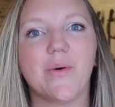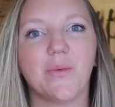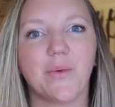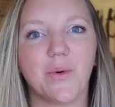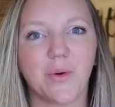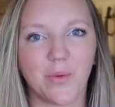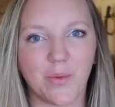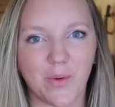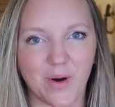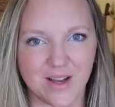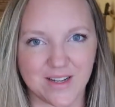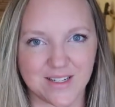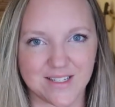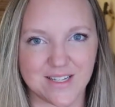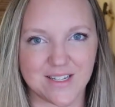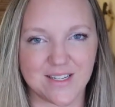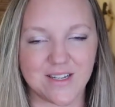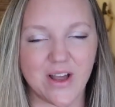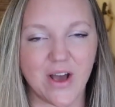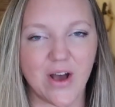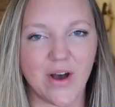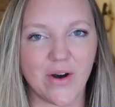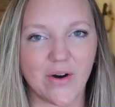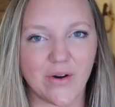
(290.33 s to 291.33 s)
will want to
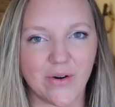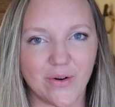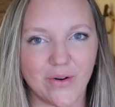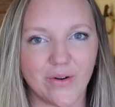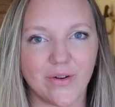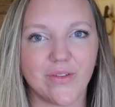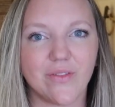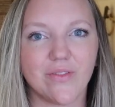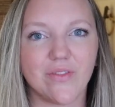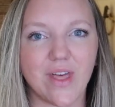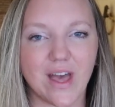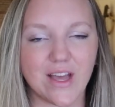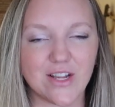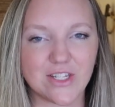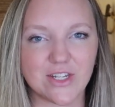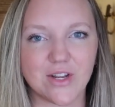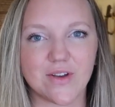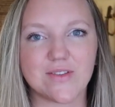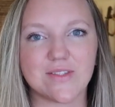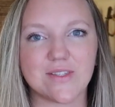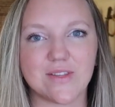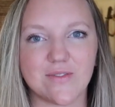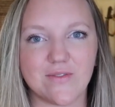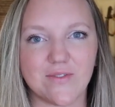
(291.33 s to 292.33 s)
know that
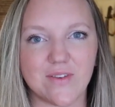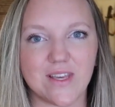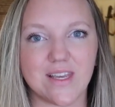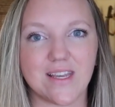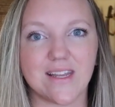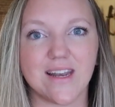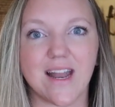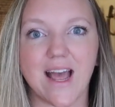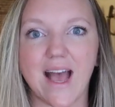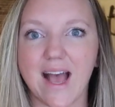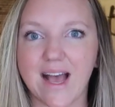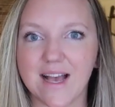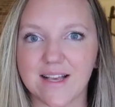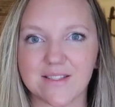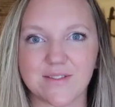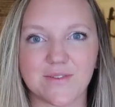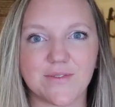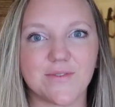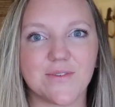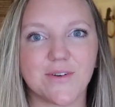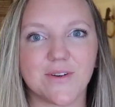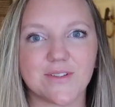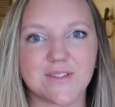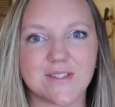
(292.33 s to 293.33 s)
Josephine has
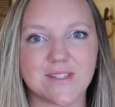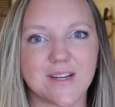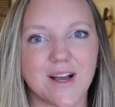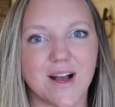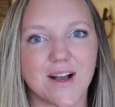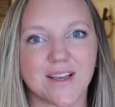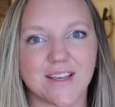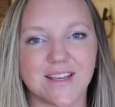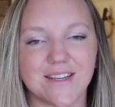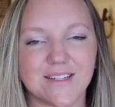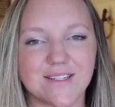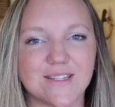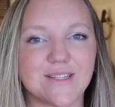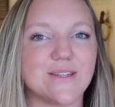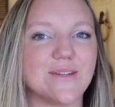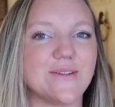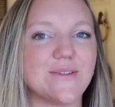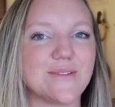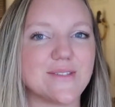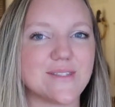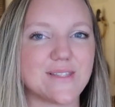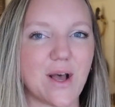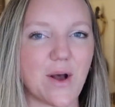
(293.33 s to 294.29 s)
a full stocking too.